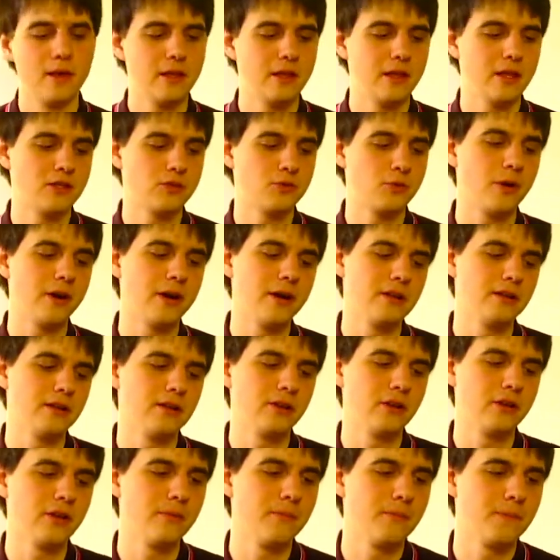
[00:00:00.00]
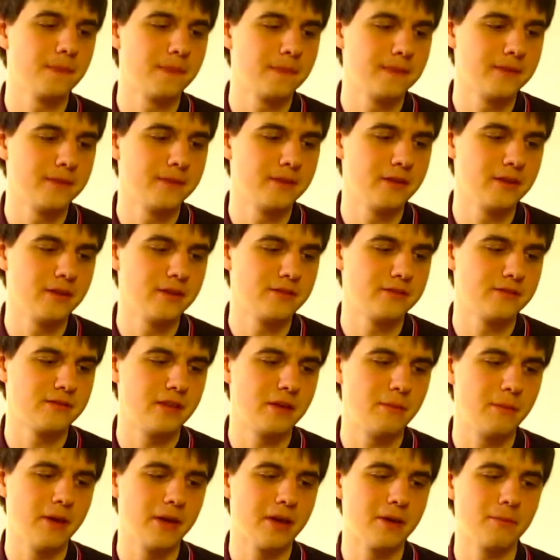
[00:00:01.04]
That's why
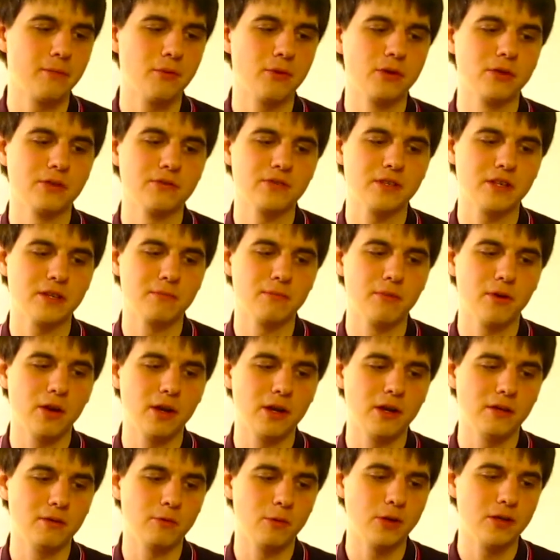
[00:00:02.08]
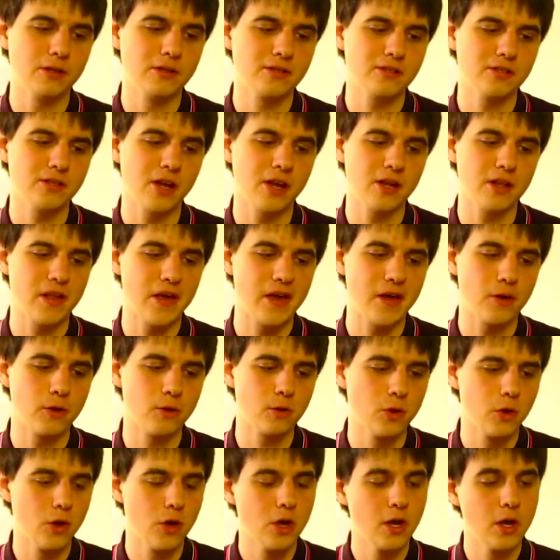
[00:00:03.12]
they make a point of saying barley wine style ale.